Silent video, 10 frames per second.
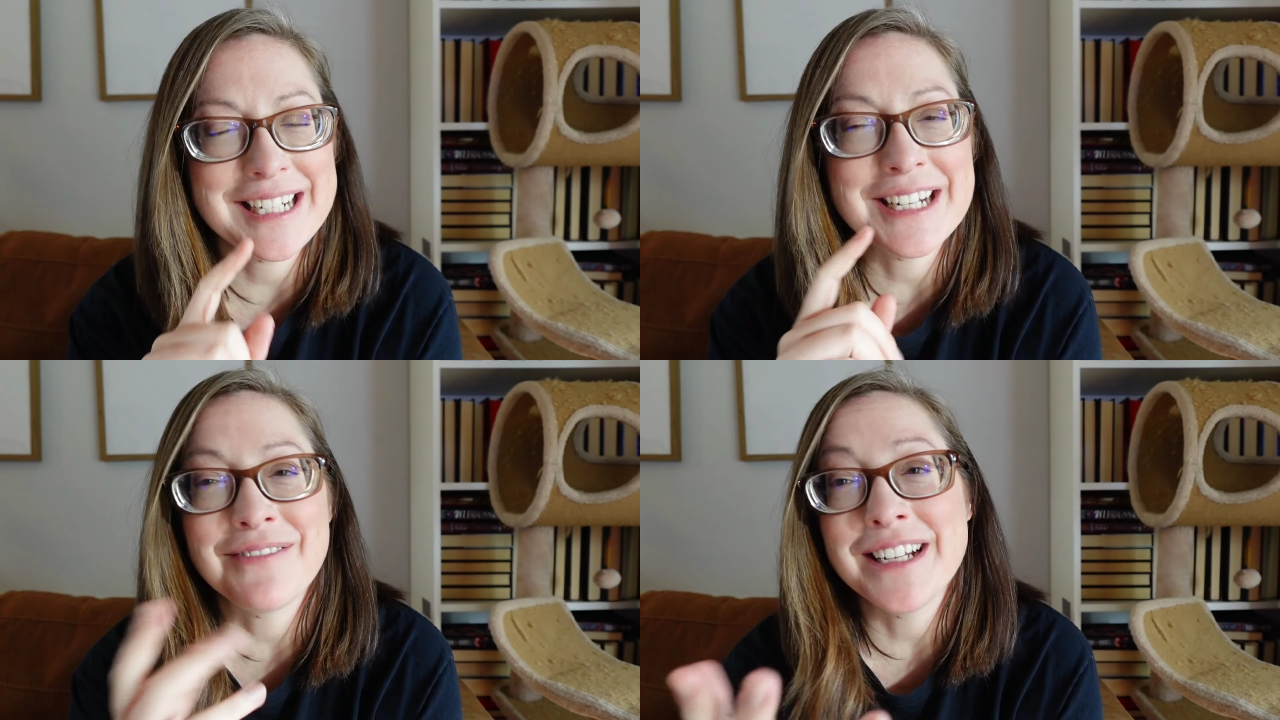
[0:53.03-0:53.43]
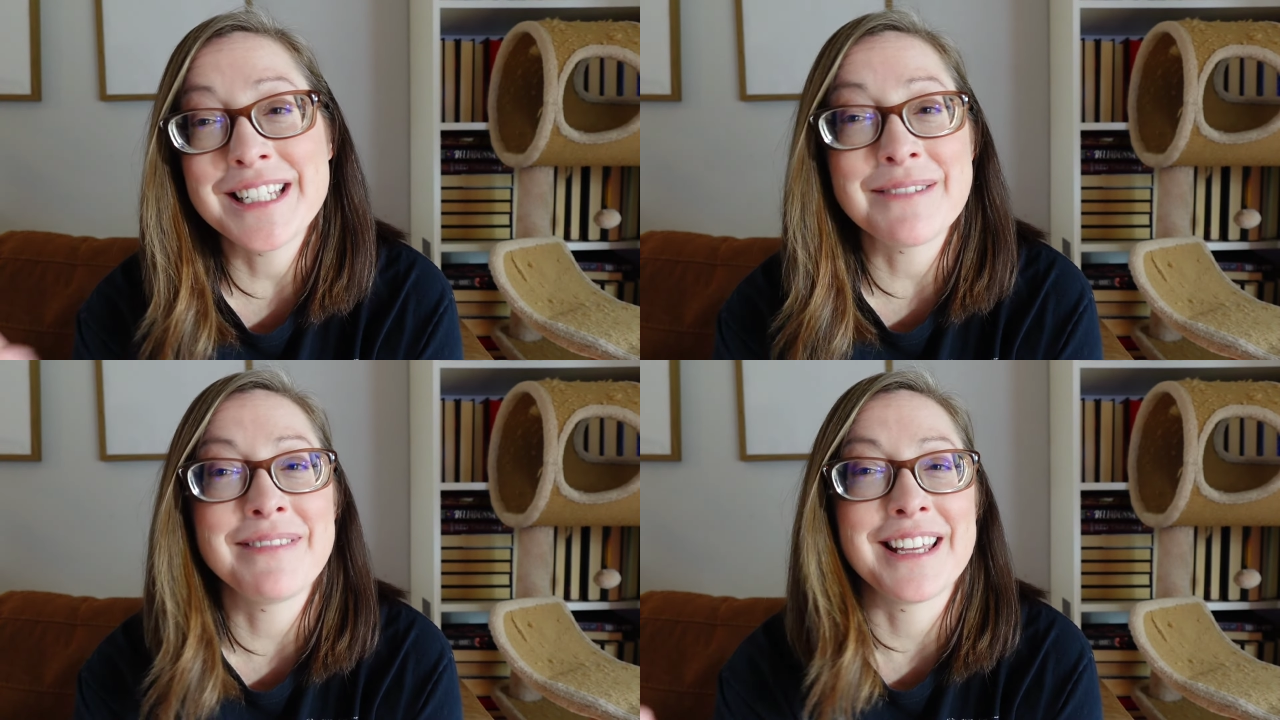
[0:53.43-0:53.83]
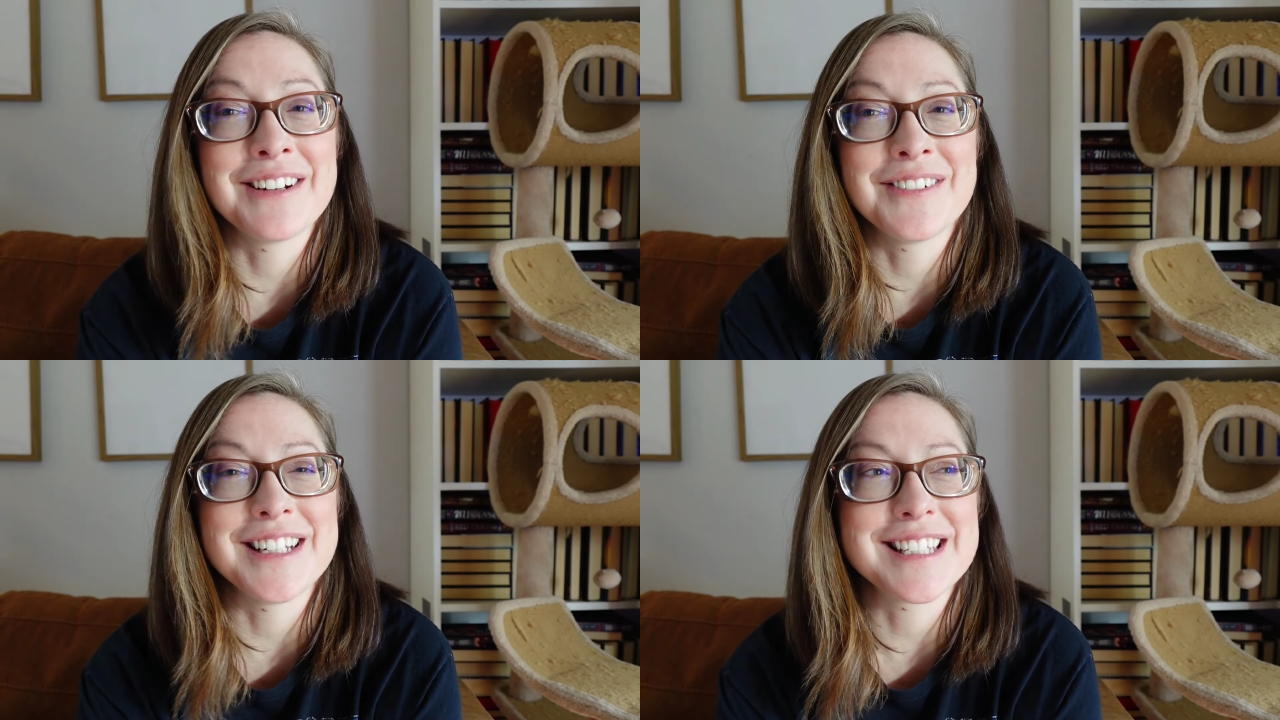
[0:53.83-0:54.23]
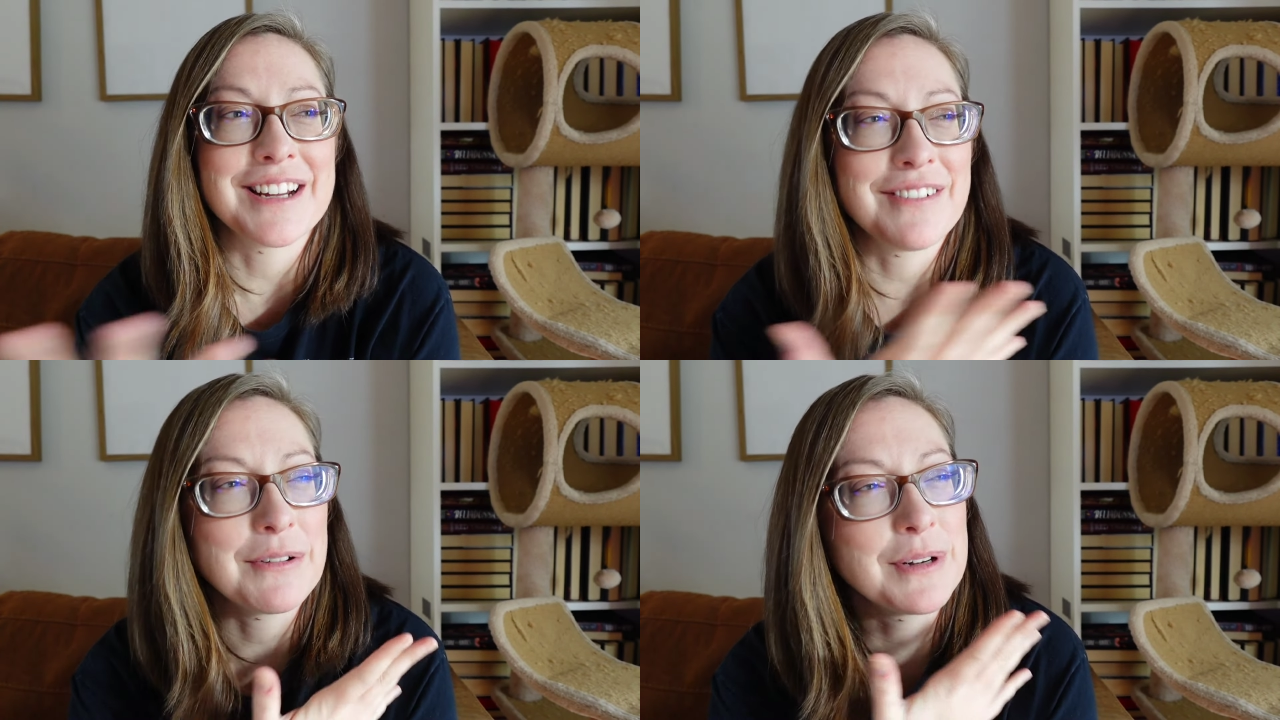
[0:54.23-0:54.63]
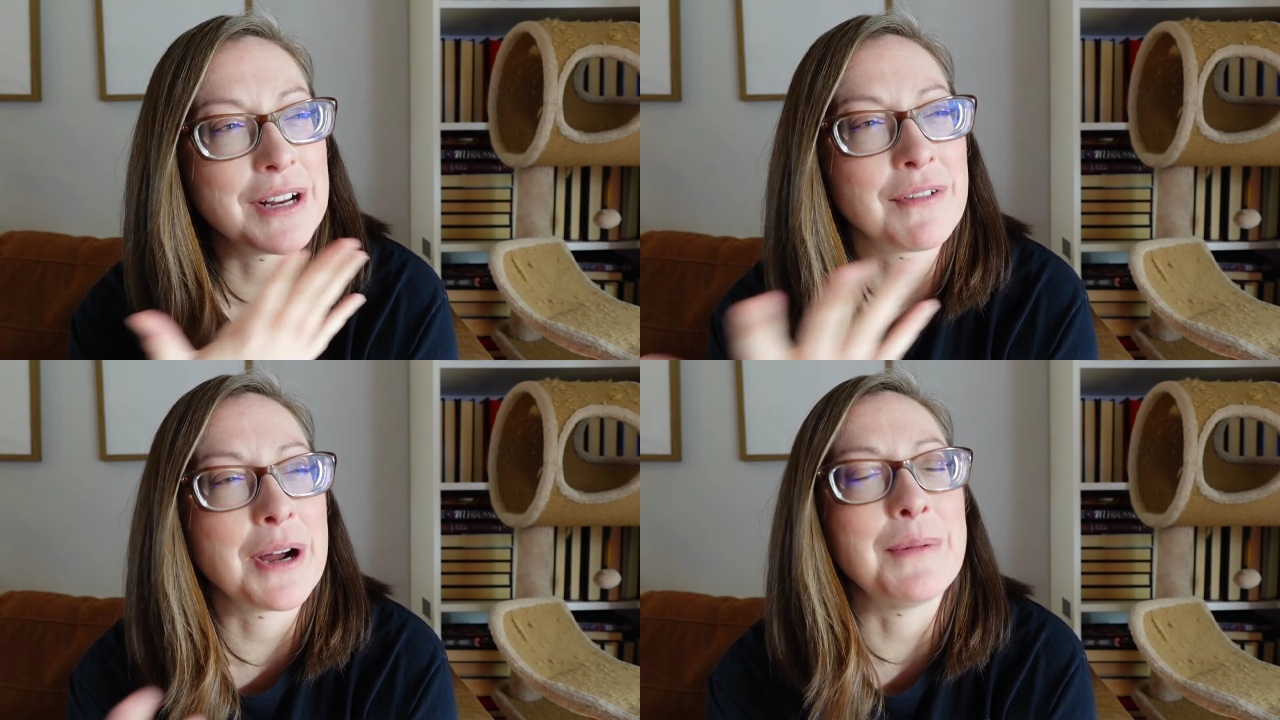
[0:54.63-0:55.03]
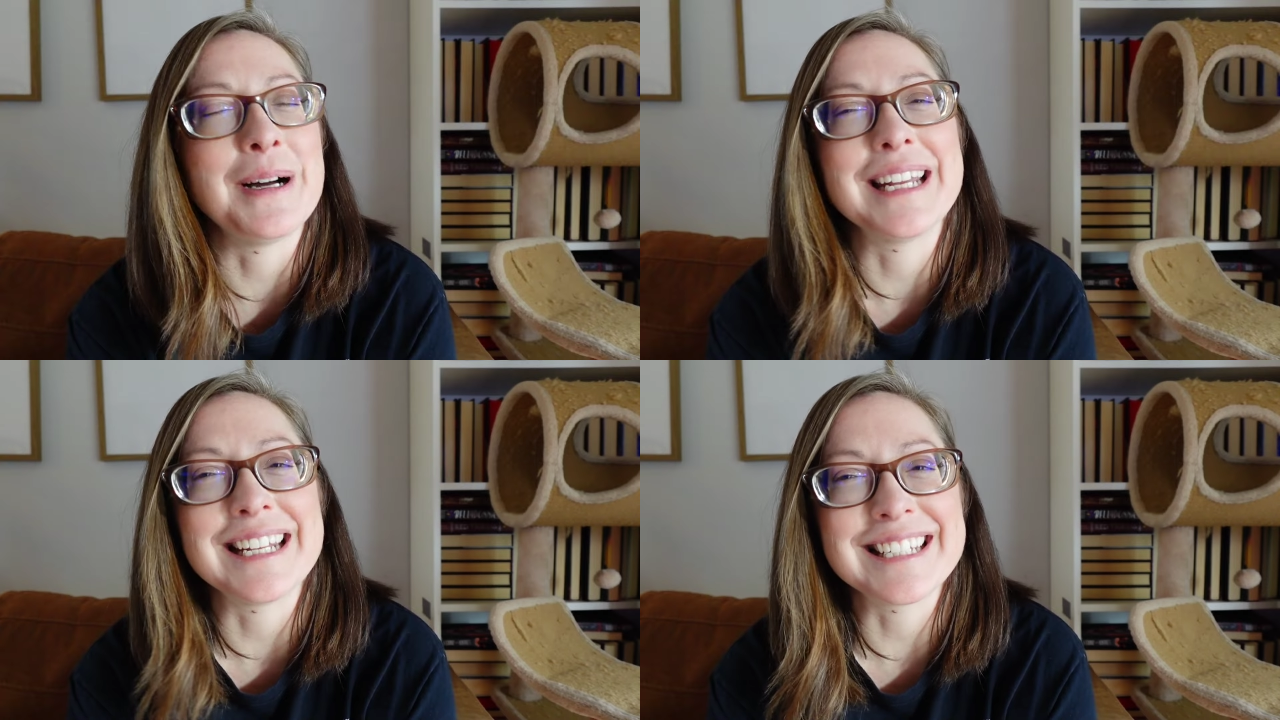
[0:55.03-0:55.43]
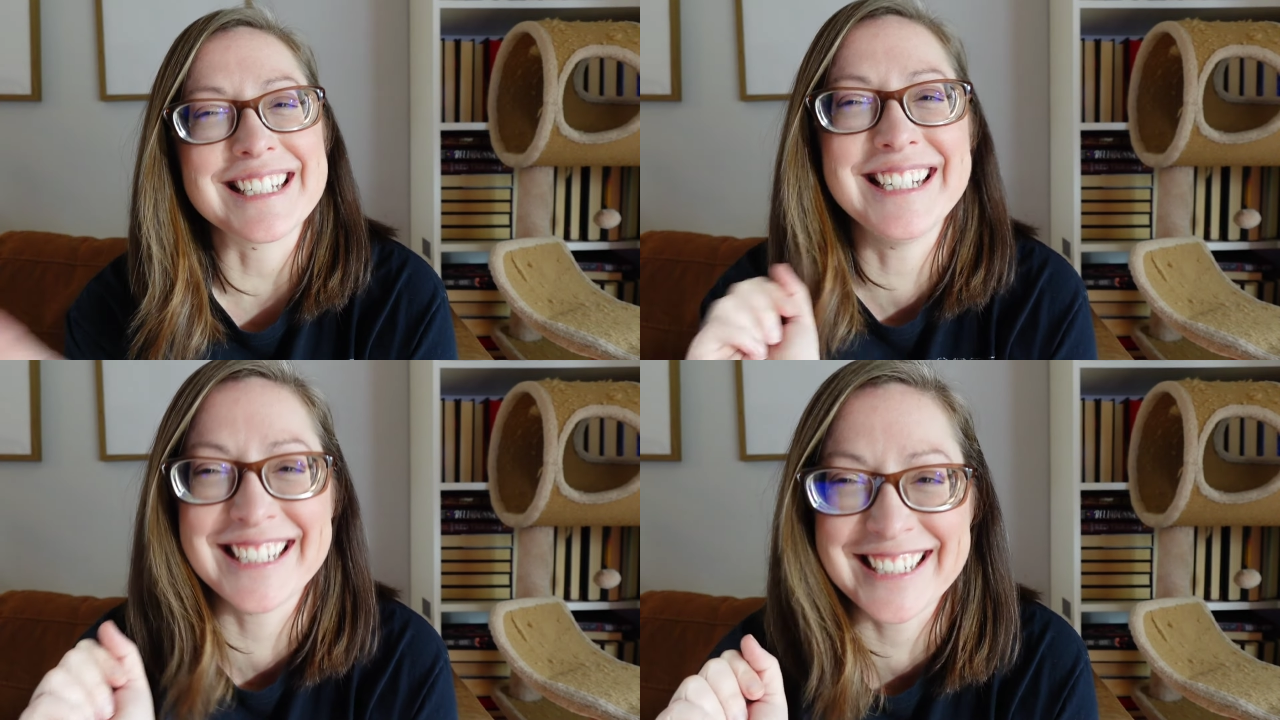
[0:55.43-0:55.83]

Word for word: but I did read some good ones. I read whatever I wanted